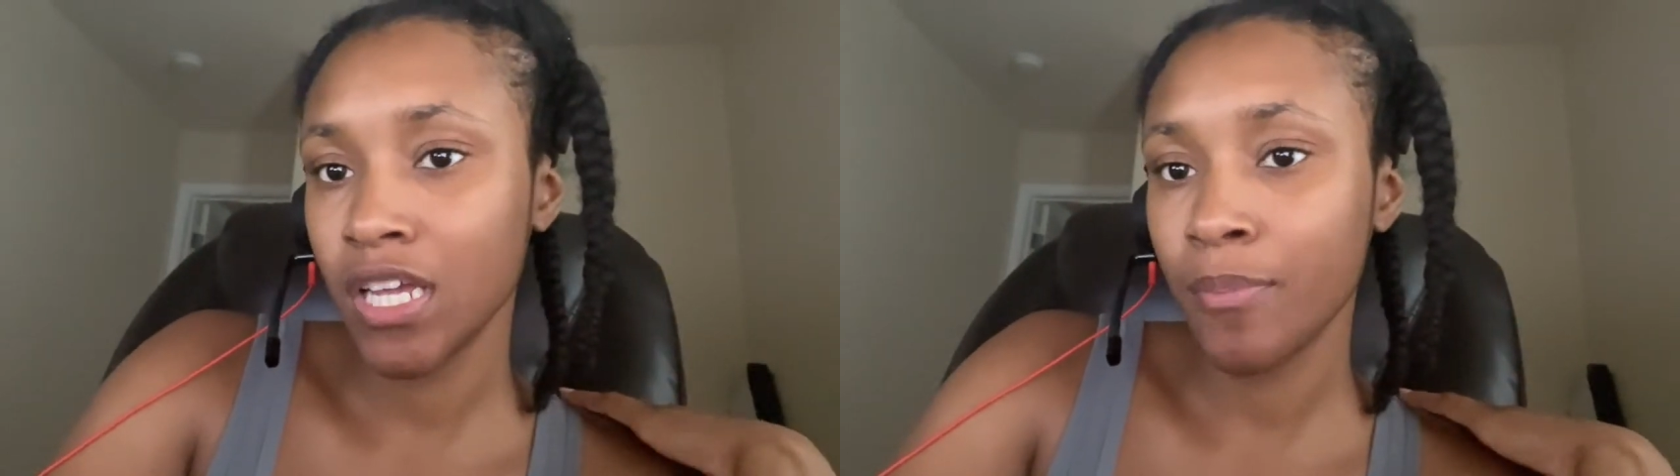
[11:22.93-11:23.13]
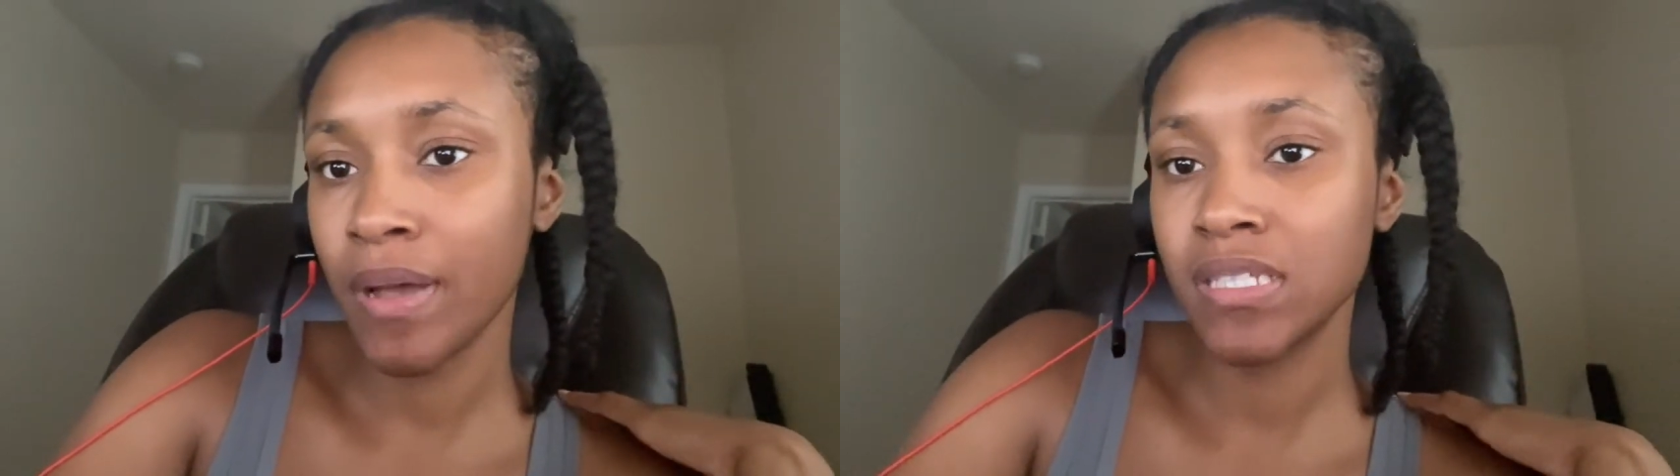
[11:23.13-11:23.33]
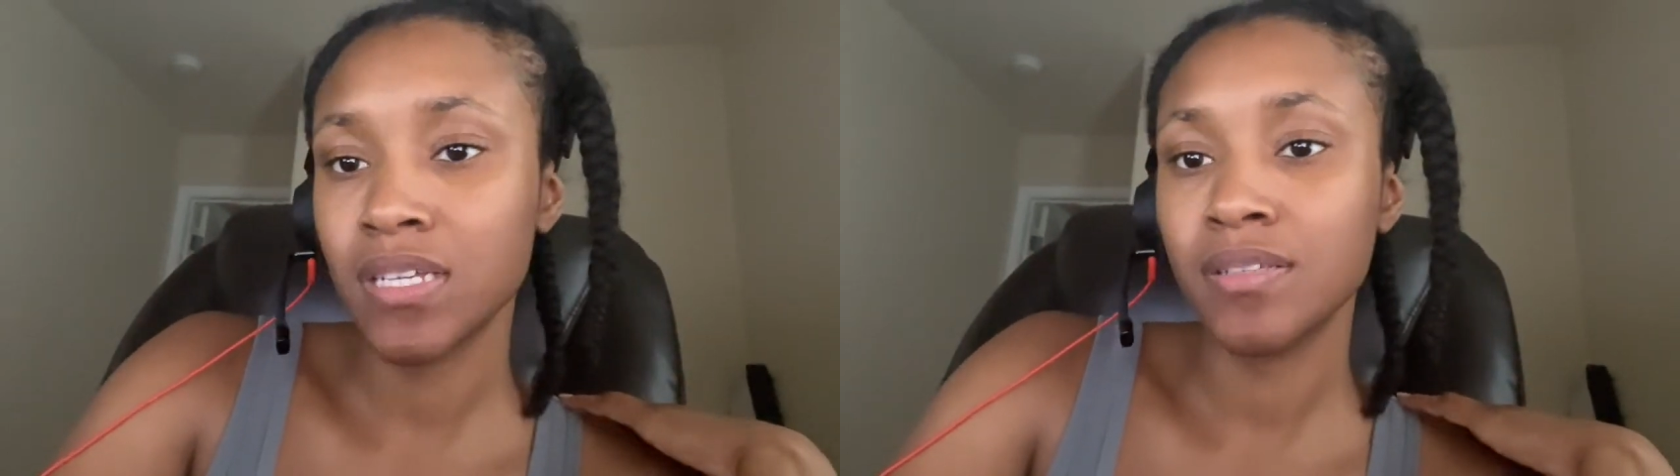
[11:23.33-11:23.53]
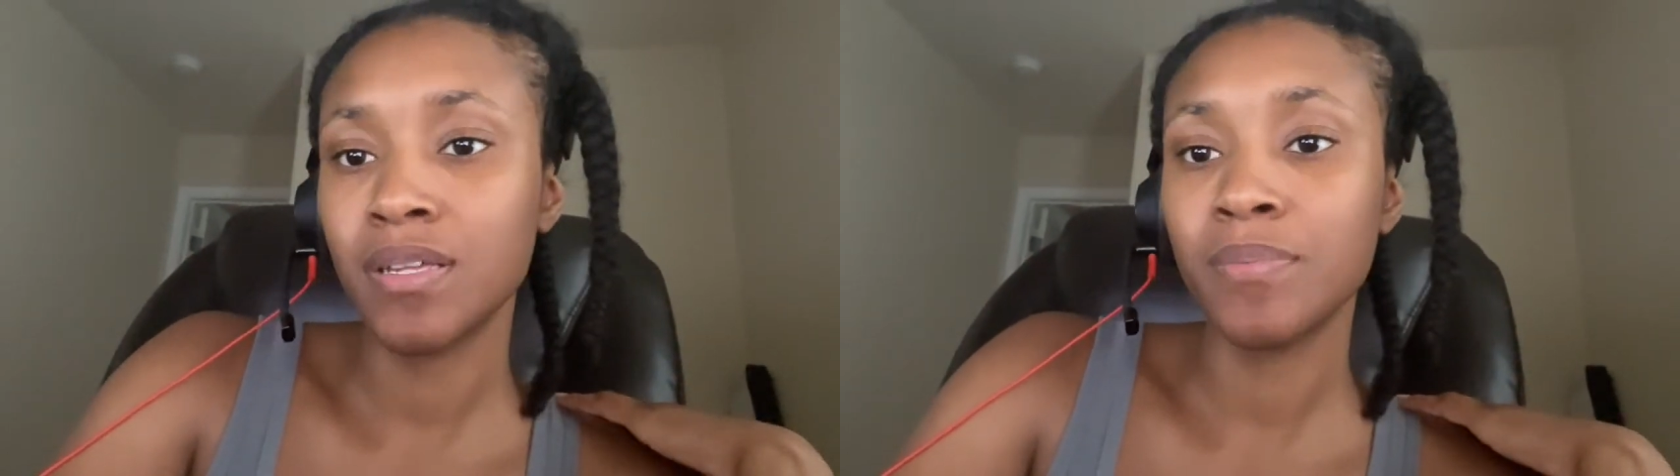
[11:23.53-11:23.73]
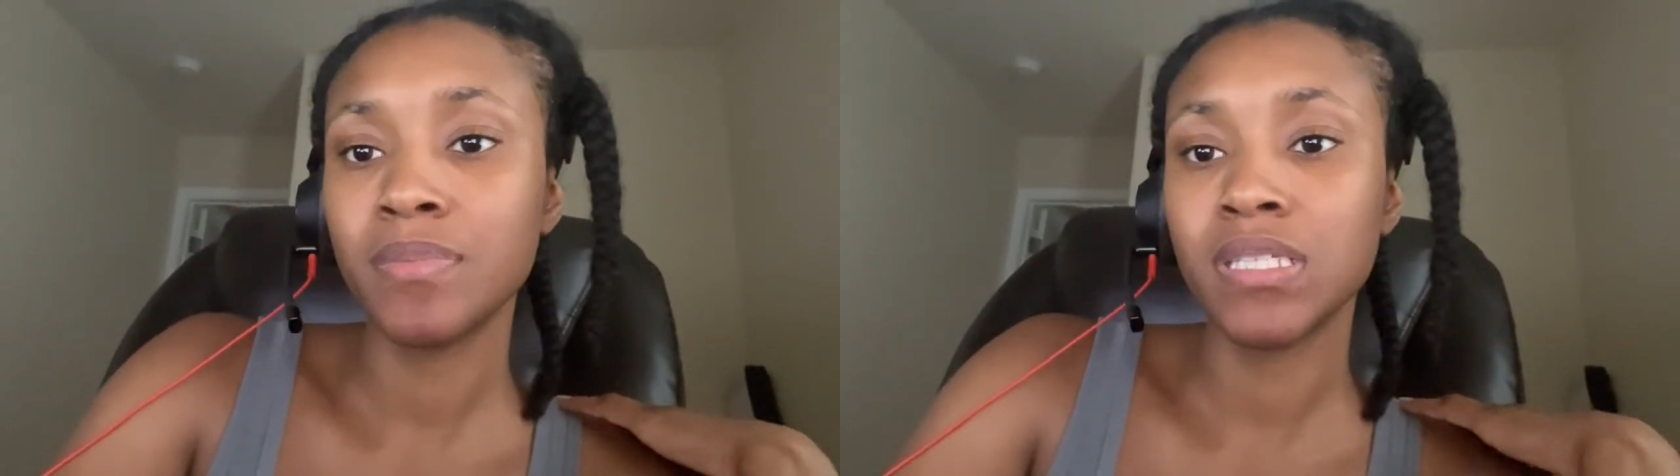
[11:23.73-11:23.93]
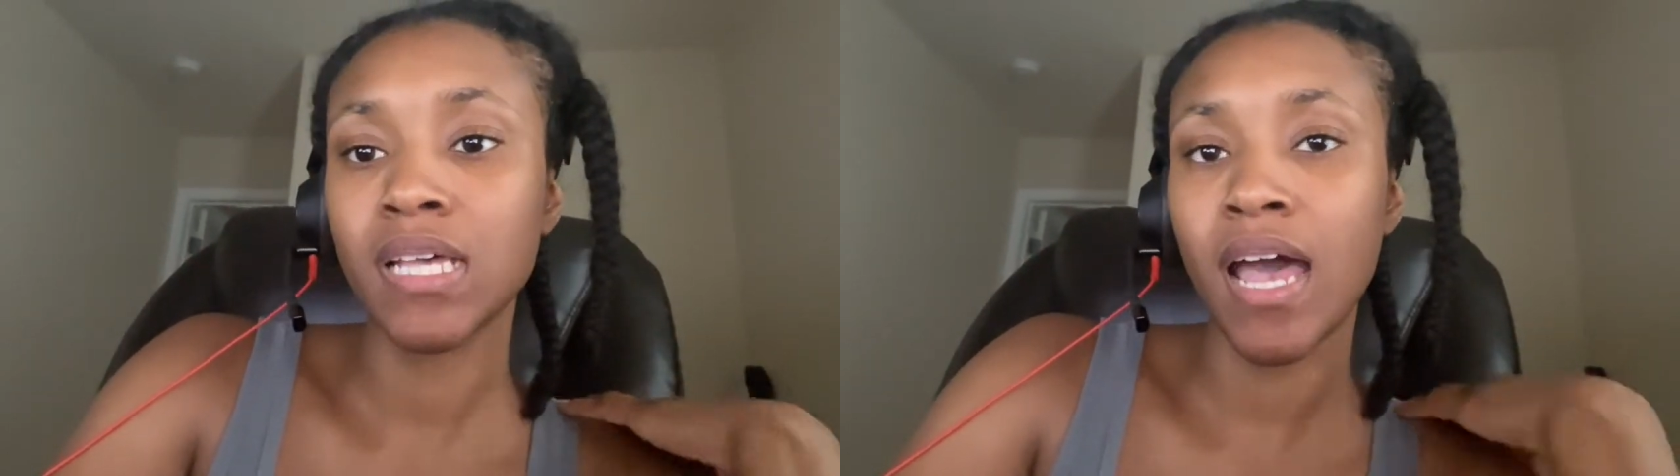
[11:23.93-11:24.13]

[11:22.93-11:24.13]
and my symptoms